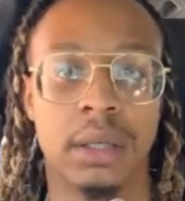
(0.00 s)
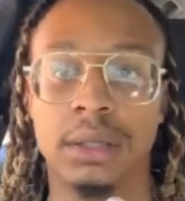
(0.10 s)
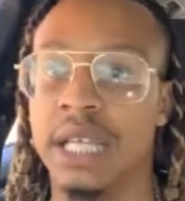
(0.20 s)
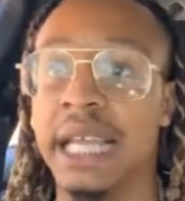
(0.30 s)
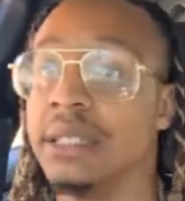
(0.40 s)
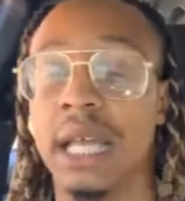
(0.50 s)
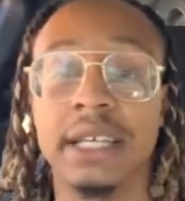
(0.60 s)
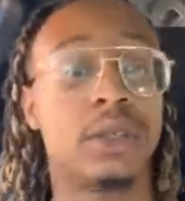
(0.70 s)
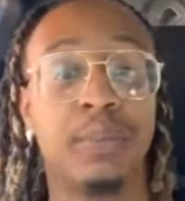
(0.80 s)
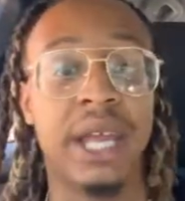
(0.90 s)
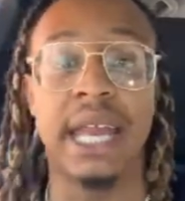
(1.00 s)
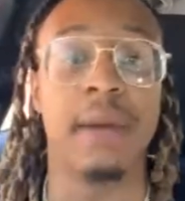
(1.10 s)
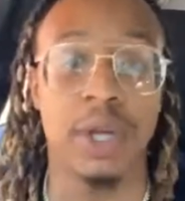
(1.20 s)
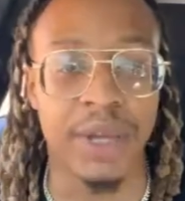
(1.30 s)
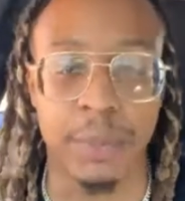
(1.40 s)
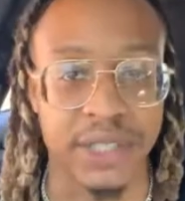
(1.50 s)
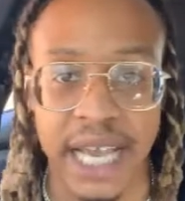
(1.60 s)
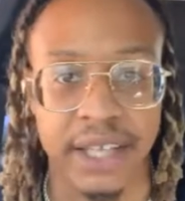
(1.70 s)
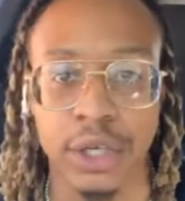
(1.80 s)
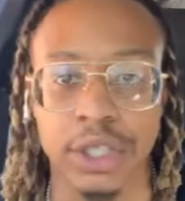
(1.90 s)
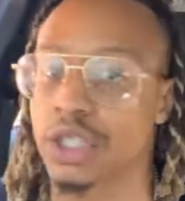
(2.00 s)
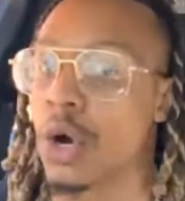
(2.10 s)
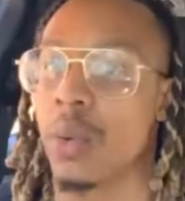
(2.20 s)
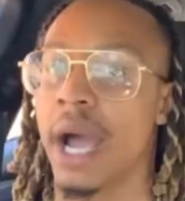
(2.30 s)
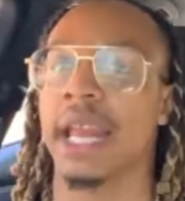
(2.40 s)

Things like being able to be a protector. So what?